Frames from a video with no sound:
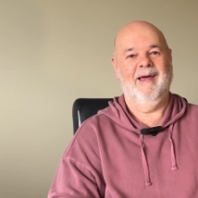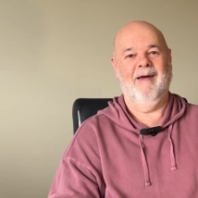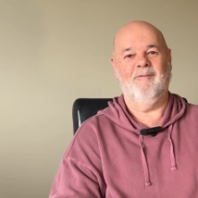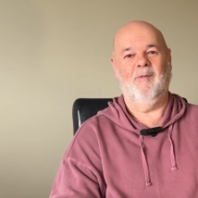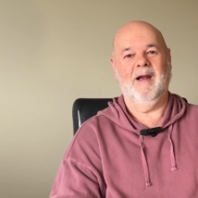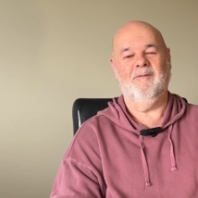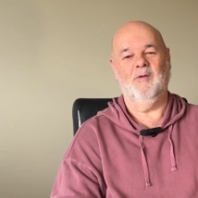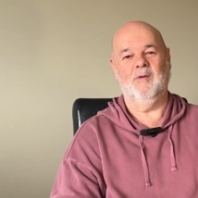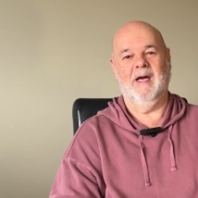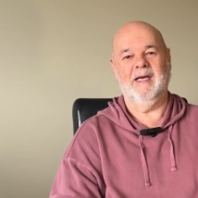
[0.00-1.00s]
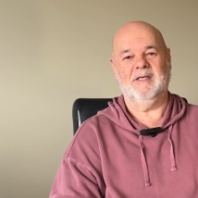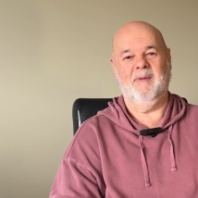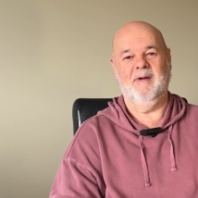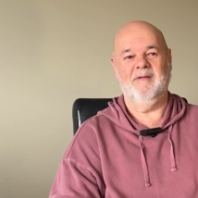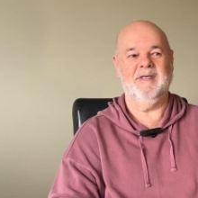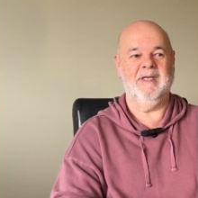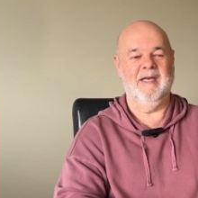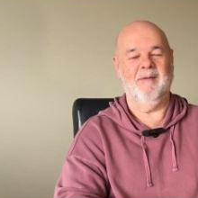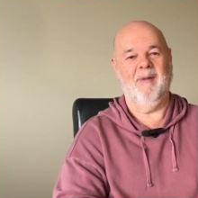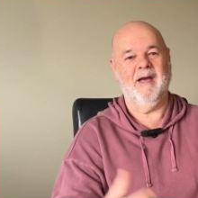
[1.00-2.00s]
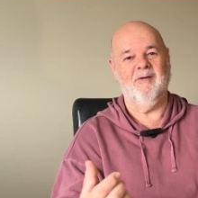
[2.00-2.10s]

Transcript: have 1 full day experience, and then you're back